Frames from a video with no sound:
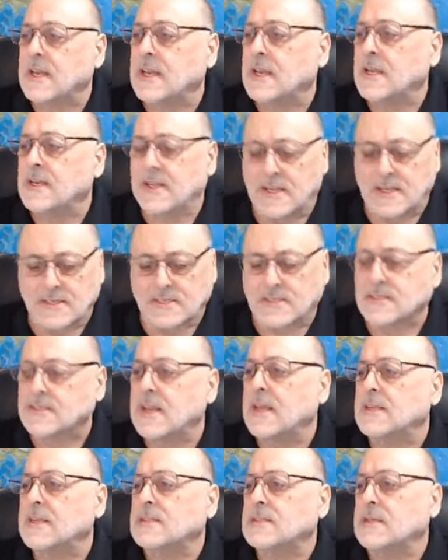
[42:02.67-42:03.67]
10, it
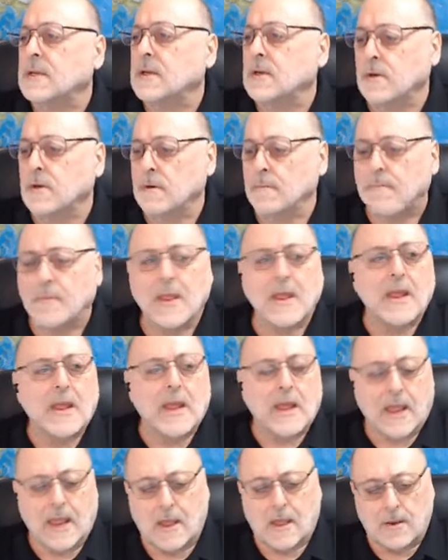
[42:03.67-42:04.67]
says here,
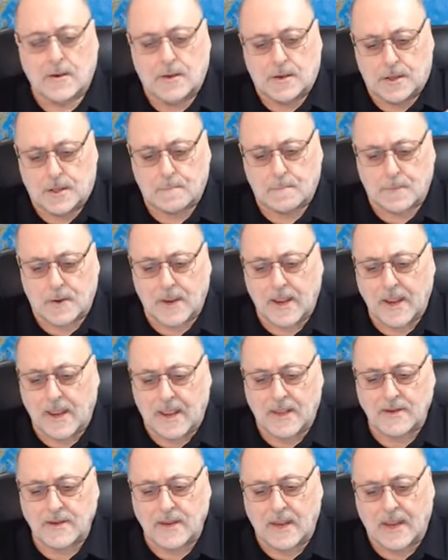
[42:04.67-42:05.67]
and the
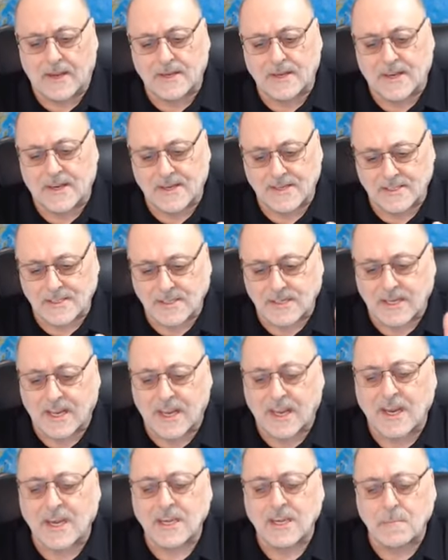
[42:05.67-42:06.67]
and and his
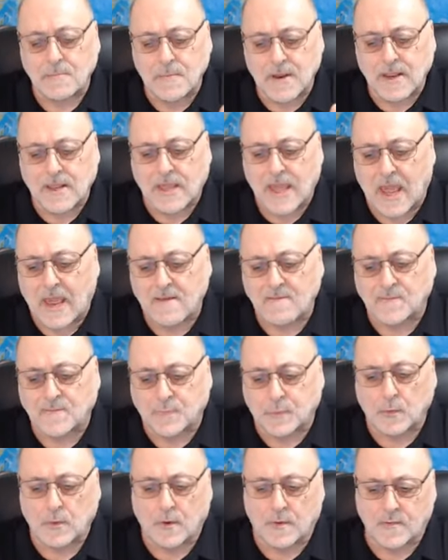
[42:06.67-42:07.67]
kingdom became
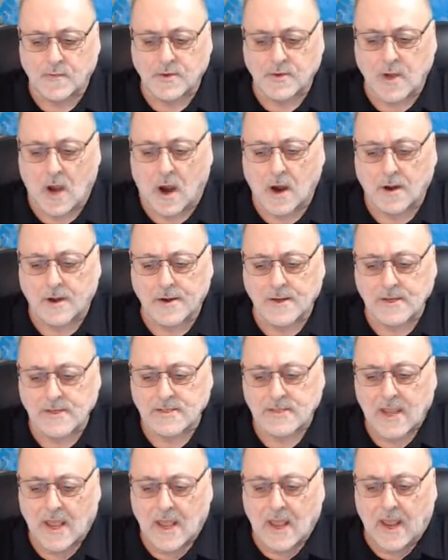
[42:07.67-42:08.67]
full of
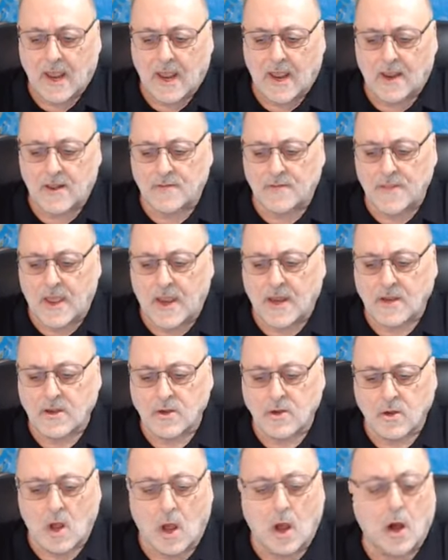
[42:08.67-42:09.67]
darkness and they
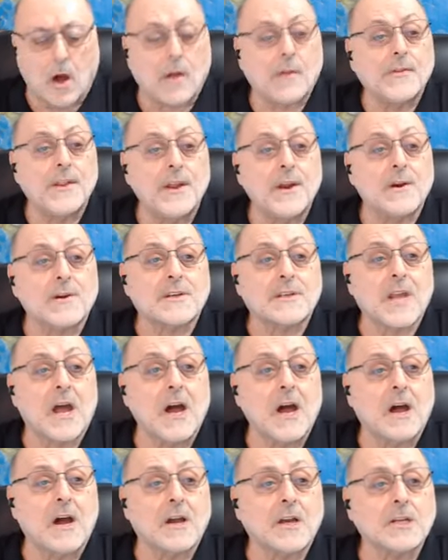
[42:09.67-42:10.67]
gnawed their
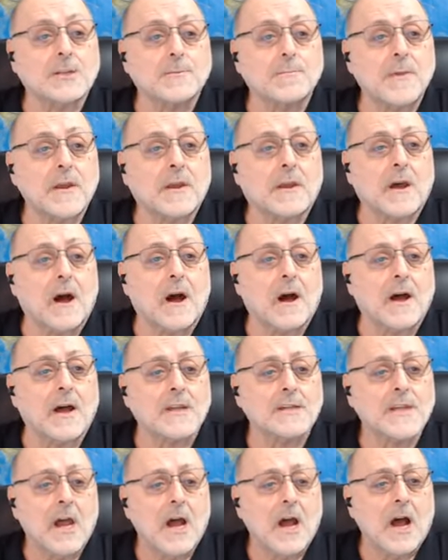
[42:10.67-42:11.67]
tongues
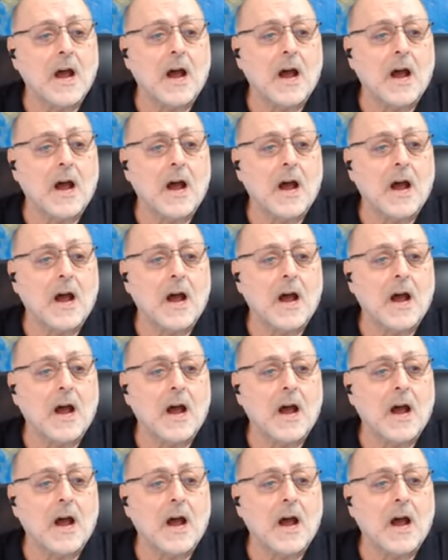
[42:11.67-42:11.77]
because